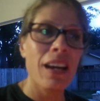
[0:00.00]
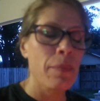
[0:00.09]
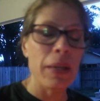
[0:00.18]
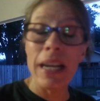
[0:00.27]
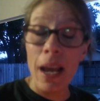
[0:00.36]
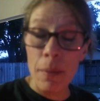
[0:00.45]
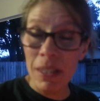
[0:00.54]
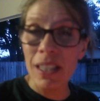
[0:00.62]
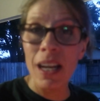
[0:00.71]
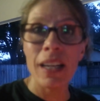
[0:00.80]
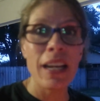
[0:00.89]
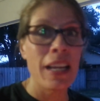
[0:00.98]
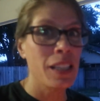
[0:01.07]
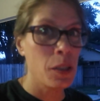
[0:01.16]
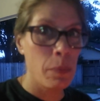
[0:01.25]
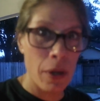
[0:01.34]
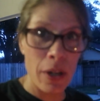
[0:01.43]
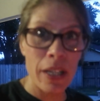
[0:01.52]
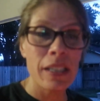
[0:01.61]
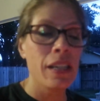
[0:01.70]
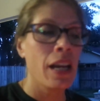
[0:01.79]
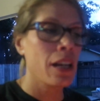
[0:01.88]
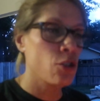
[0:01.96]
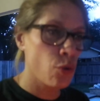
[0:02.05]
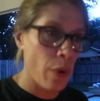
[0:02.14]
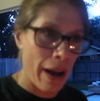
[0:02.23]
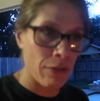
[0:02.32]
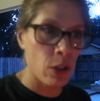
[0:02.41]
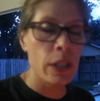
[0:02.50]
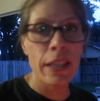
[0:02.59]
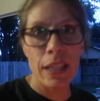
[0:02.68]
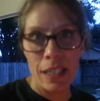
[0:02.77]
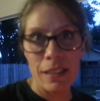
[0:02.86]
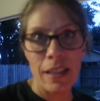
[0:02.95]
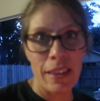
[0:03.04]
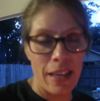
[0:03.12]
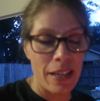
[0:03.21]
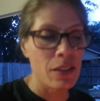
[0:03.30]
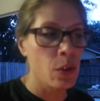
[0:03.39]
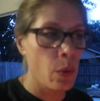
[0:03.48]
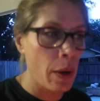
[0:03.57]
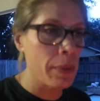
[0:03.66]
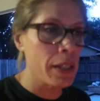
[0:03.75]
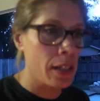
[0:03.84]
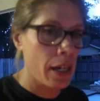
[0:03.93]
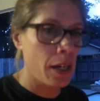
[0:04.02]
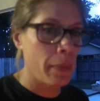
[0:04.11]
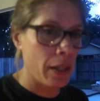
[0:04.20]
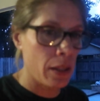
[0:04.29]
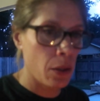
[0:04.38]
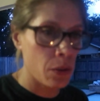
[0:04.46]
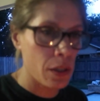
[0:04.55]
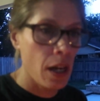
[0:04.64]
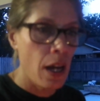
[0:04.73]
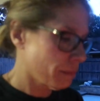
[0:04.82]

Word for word: I mean, Amazon and Spirit and travel and things like that. So I'm excited about those.